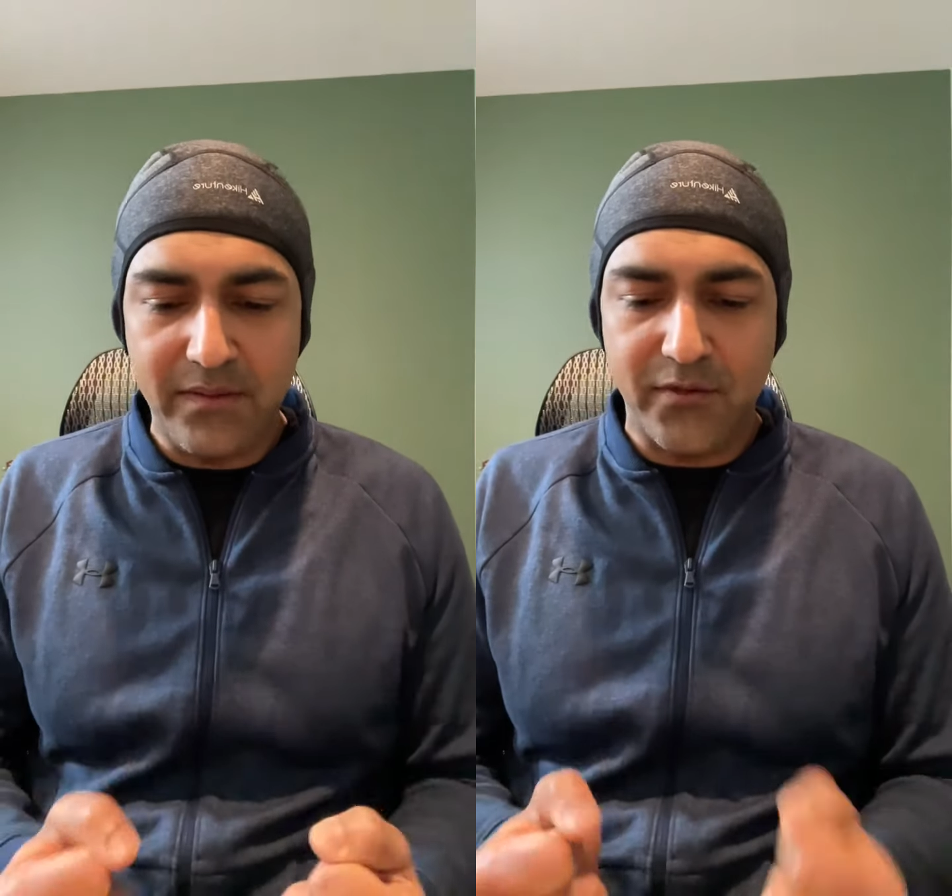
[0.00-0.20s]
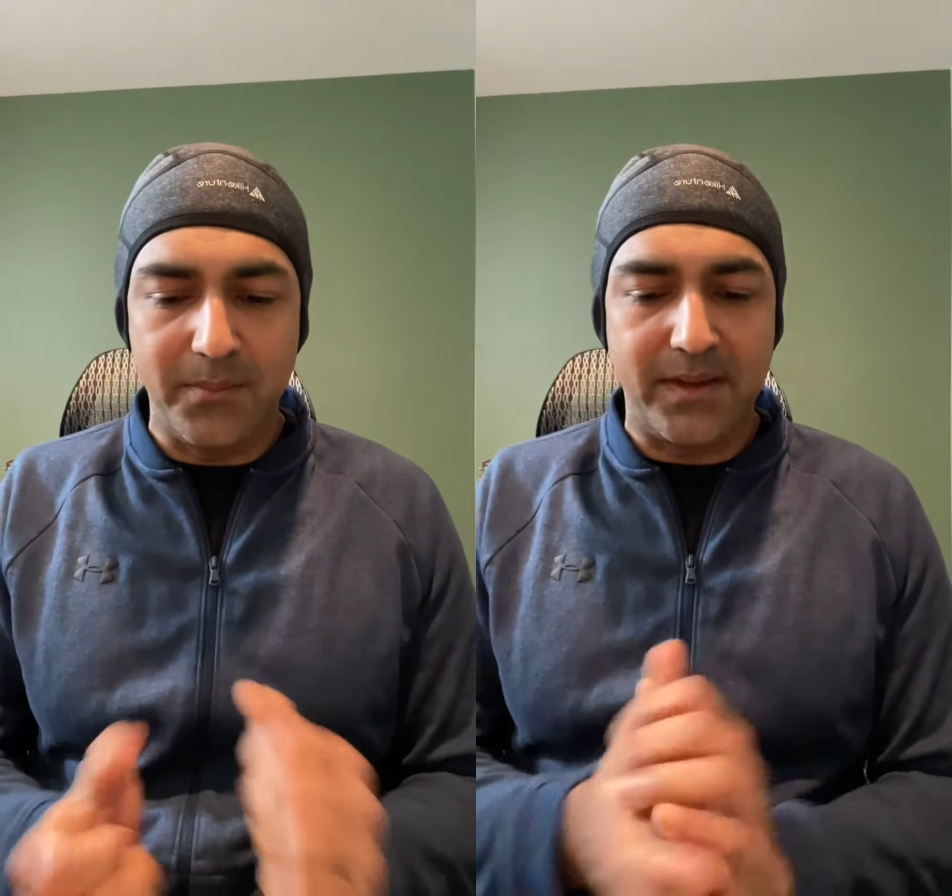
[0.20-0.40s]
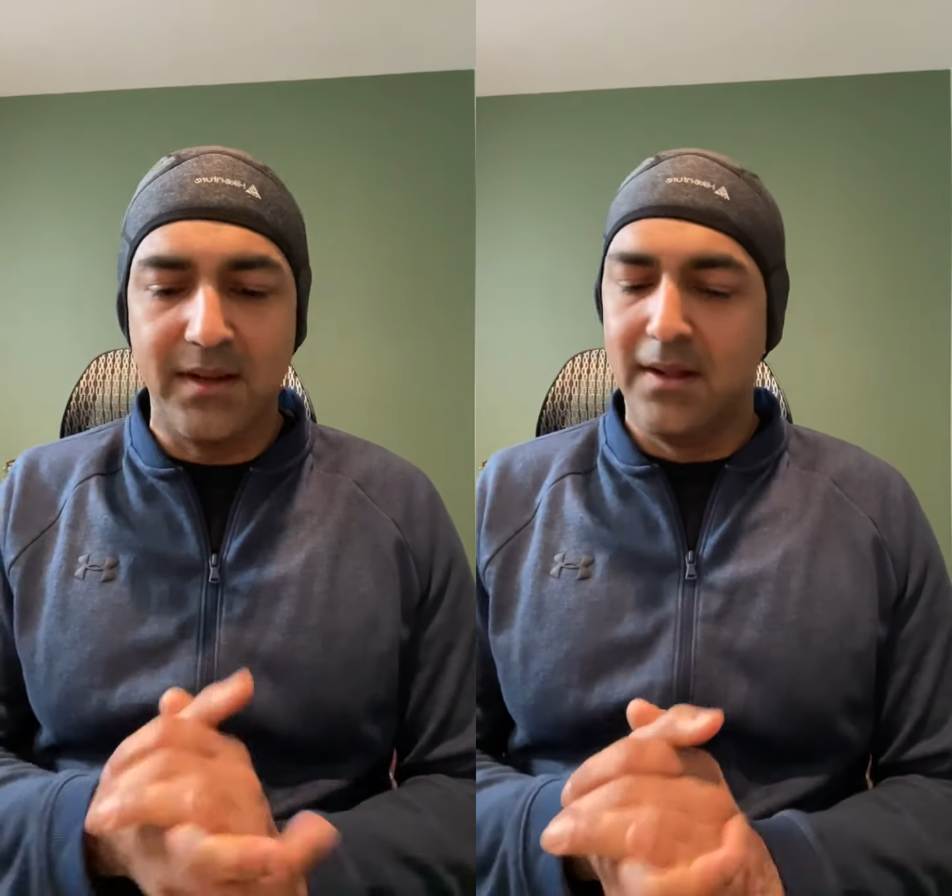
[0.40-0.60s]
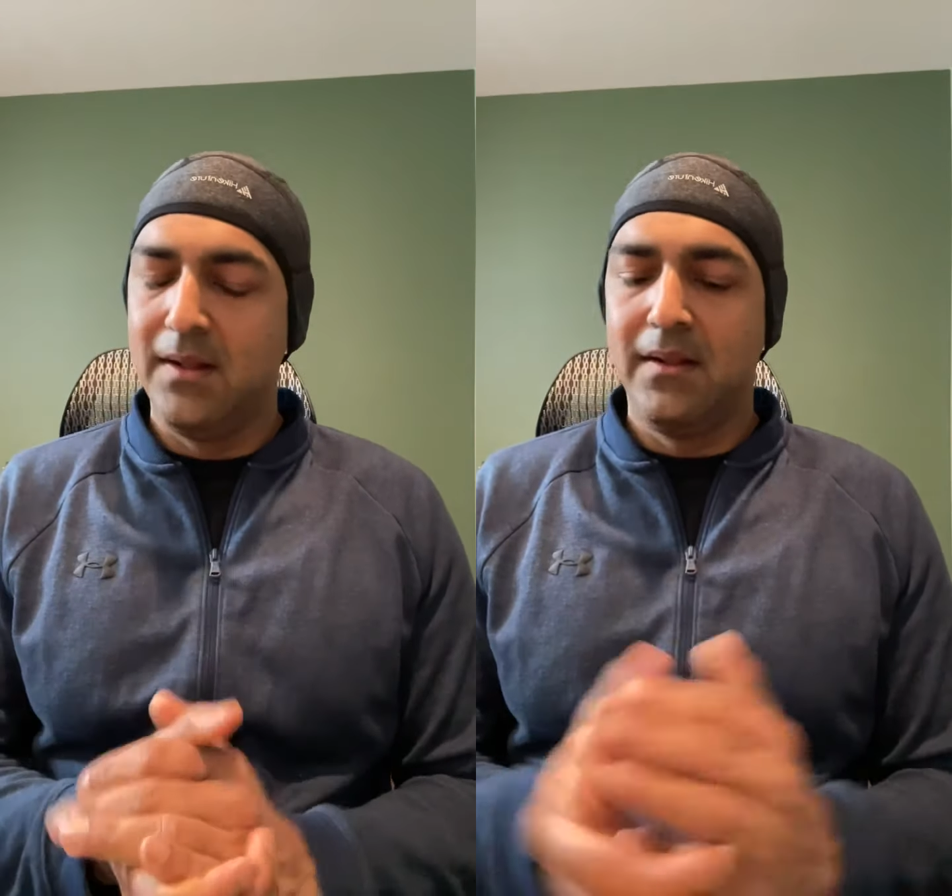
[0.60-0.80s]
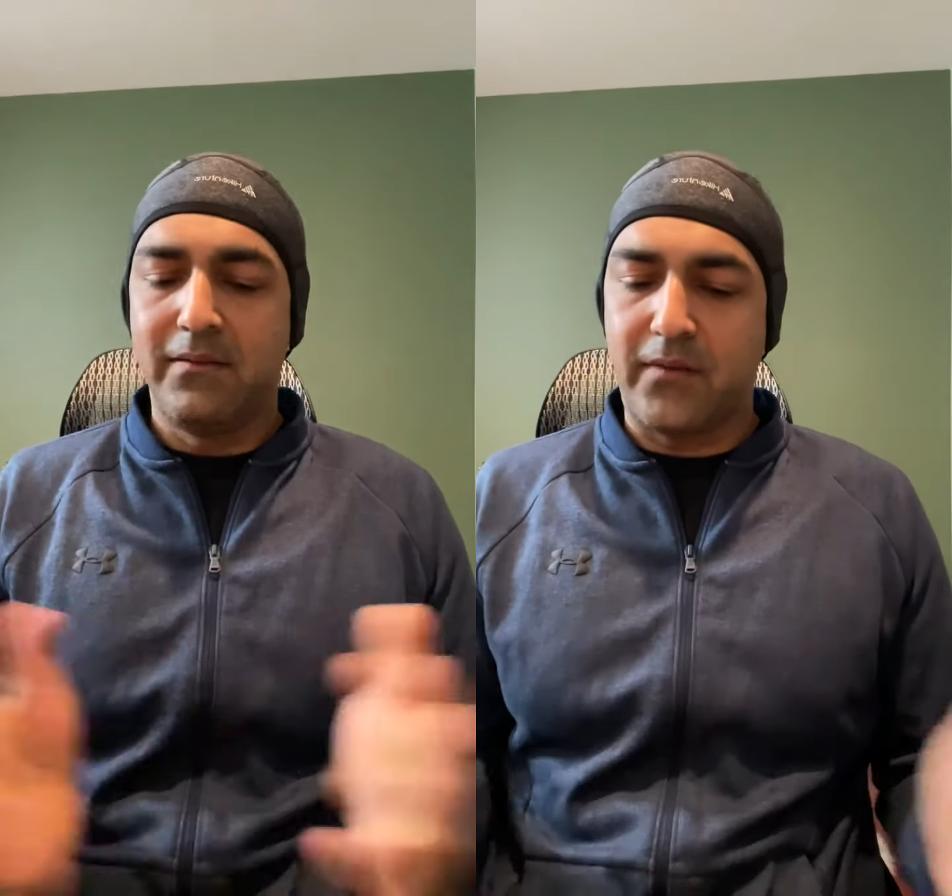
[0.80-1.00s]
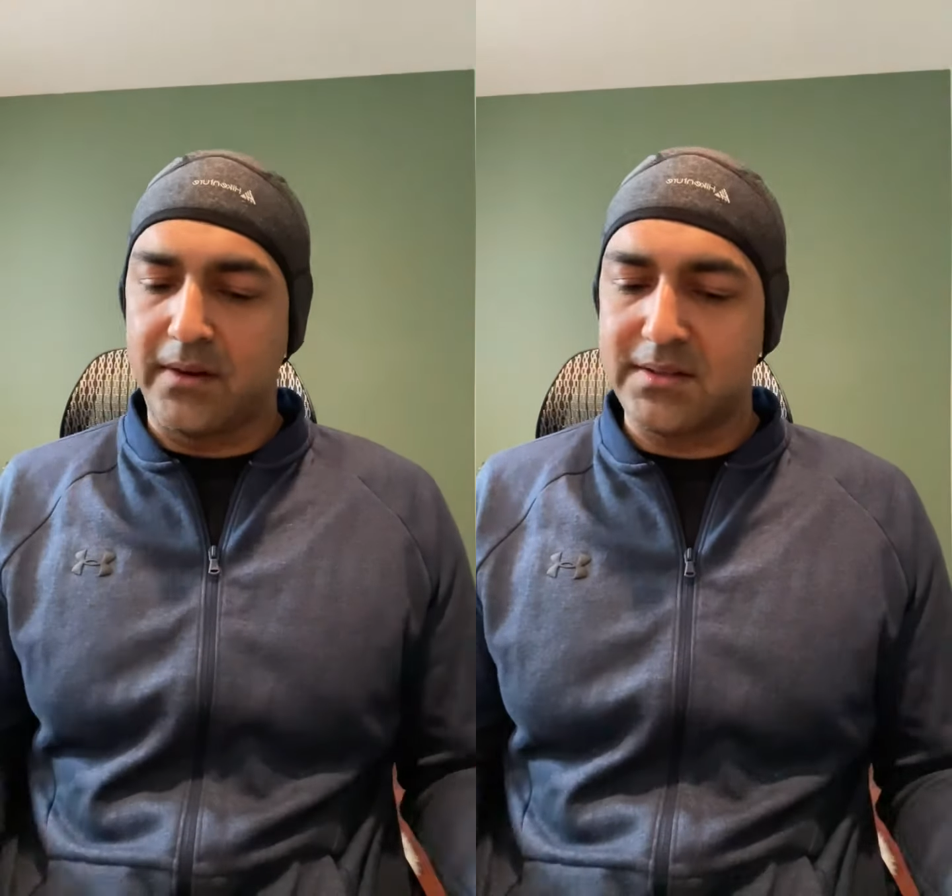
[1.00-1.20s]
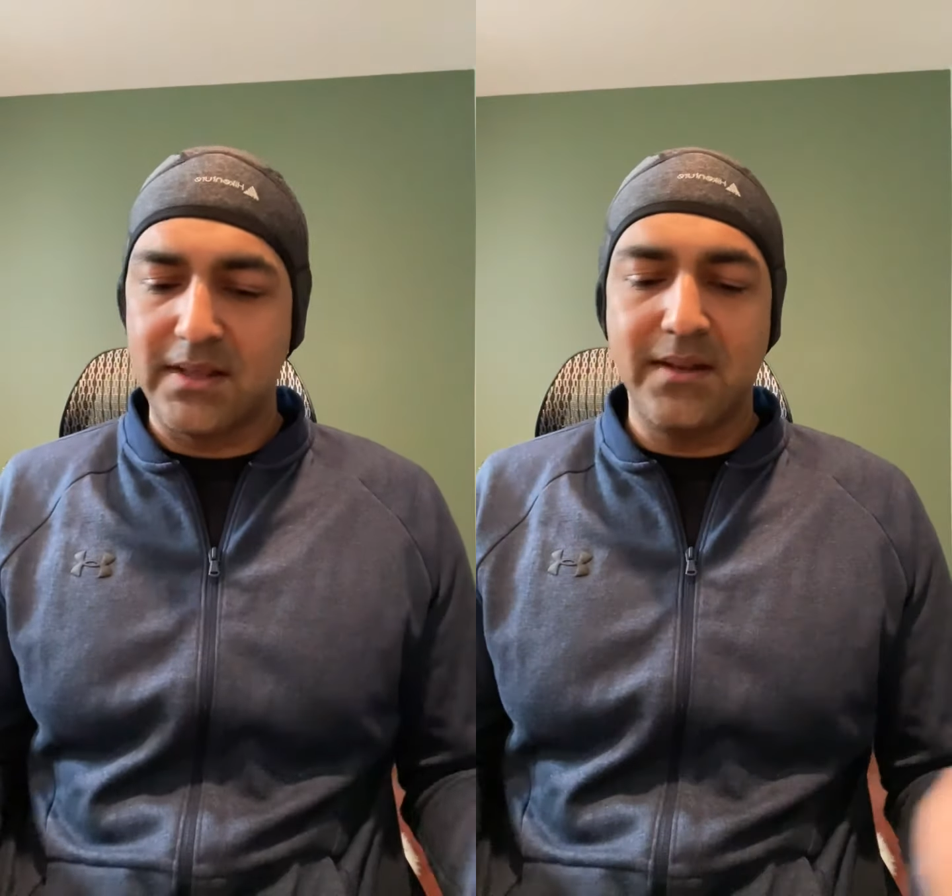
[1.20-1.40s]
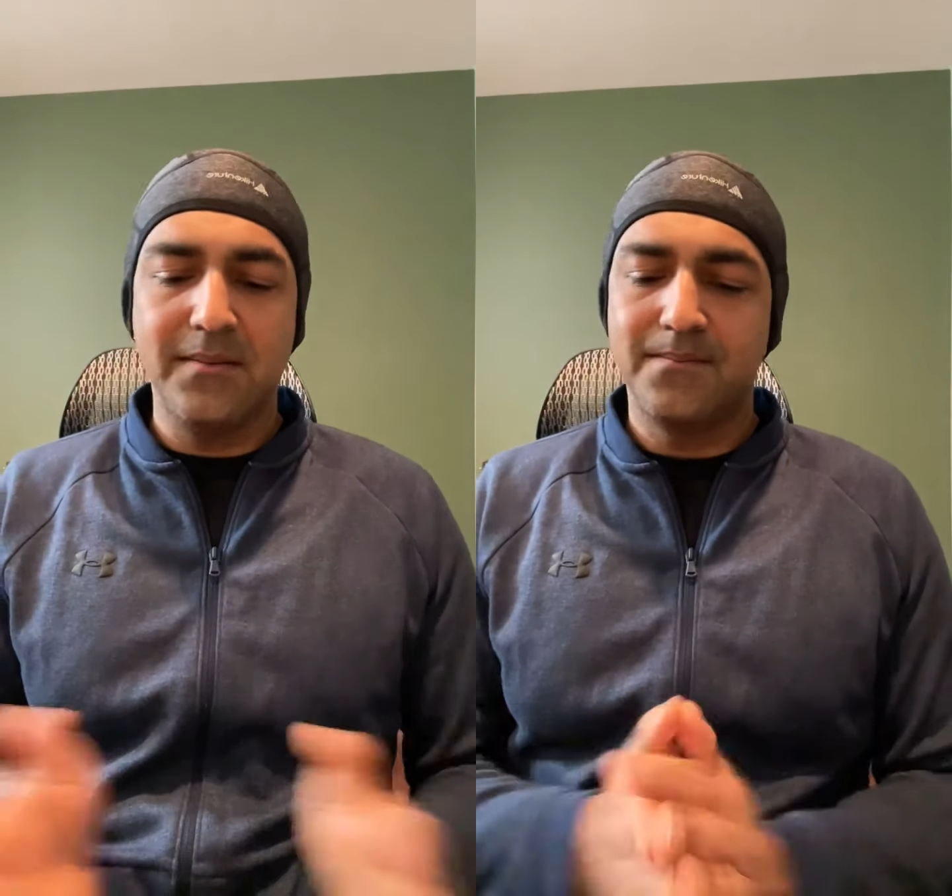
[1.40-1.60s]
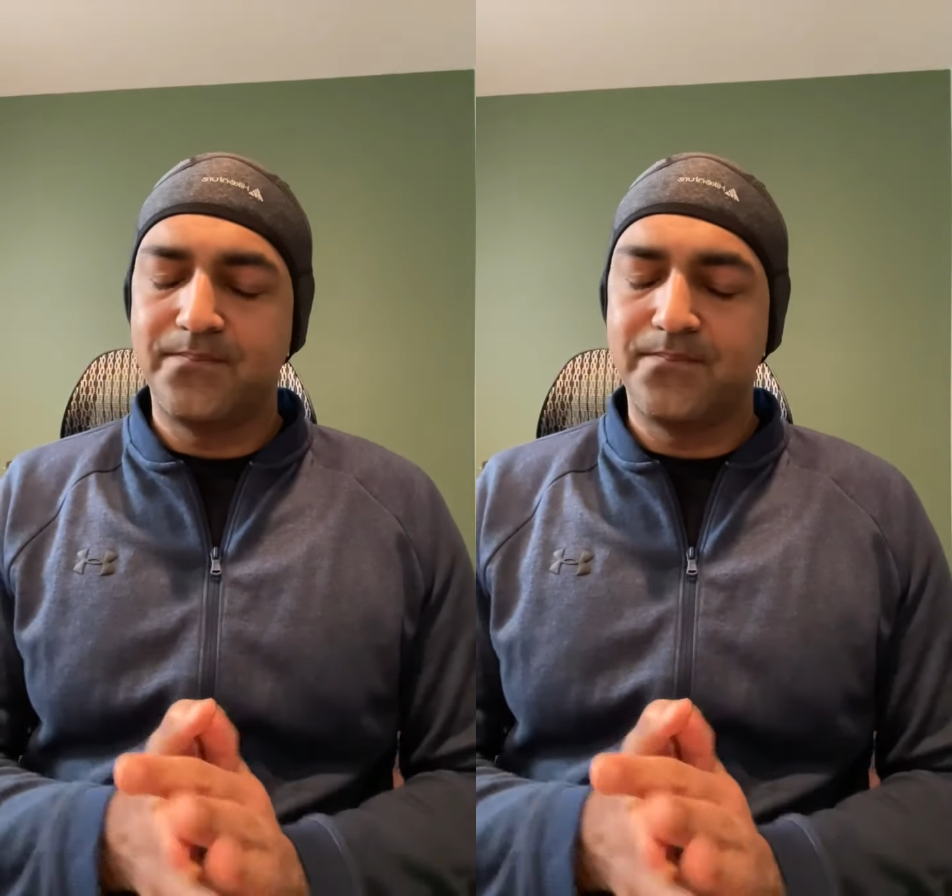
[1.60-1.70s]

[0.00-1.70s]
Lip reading: from it. First thing,